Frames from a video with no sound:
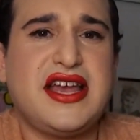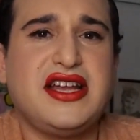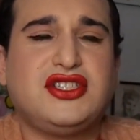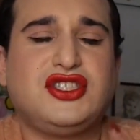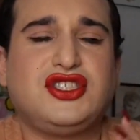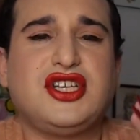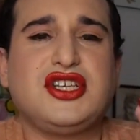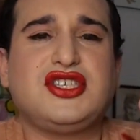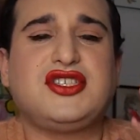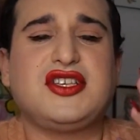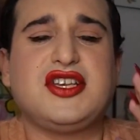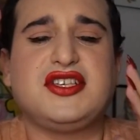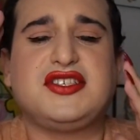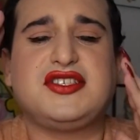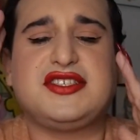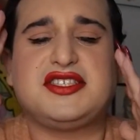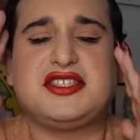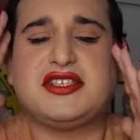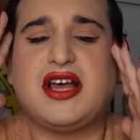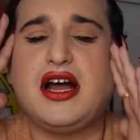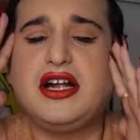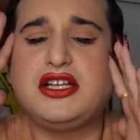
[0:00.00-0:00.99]
It just is
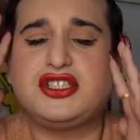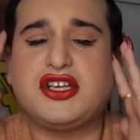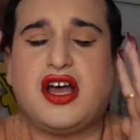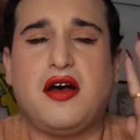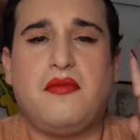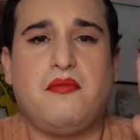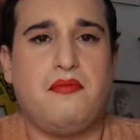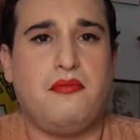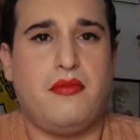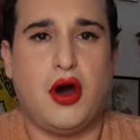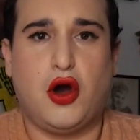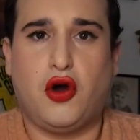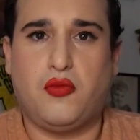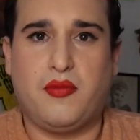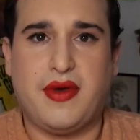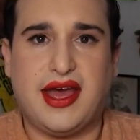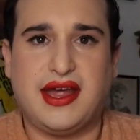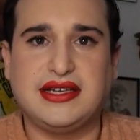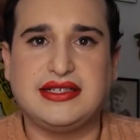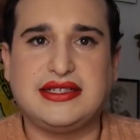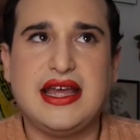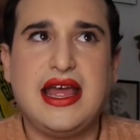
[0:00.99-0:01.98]
such a
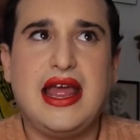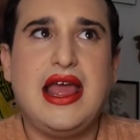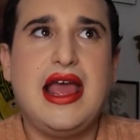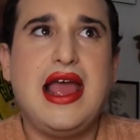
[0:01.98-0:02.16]
moment.